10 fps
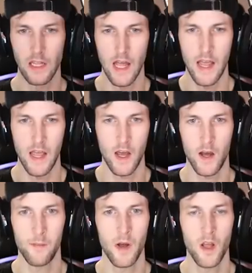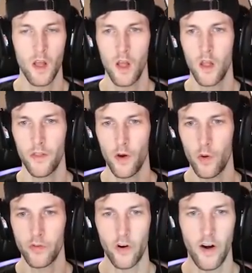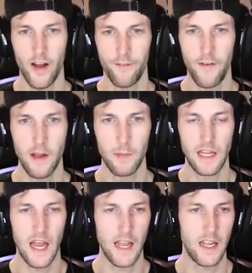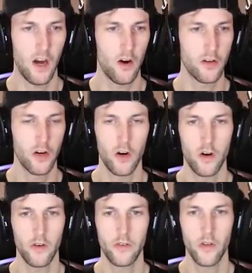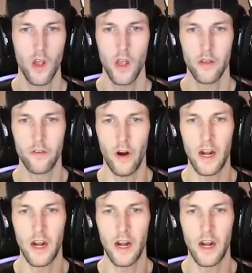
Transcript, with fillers: Lamb. Those are not Family Guy characters. Is there